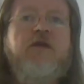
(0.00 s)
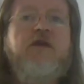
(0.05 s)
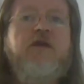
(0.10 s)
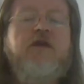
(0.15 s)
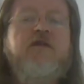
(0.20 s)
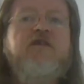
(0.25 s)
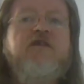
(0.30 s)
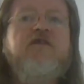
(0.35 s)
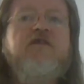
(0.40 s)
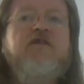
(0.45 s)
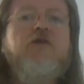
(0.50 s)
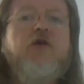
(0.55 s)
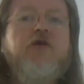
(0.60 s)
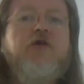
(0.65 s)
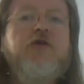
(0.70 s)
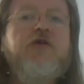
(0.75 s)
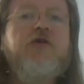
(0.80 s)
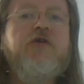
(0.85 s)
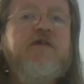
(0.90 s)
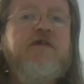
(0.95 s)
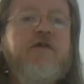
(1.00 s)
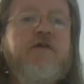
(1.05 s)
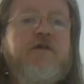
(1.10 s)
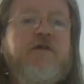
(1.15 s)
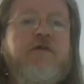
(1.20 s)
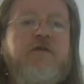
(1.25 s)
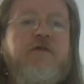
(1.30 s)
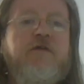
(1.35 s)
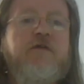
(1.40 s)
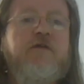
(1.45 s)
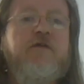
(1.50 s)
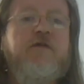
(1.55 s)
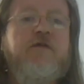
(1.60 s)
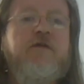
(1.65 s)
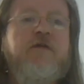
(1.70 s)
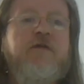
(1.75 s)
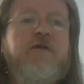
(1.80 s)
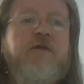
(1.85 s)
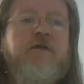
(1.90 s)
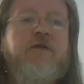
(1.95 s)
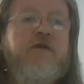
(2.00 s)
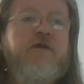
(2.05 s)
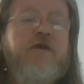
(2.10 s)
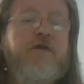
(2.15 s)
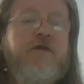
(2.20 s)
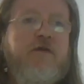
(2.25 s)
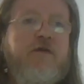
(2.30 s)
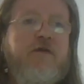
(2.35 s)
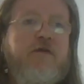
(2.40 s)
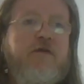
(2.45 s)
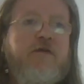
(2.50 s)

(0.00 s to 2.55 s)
it's not a good sign, okay?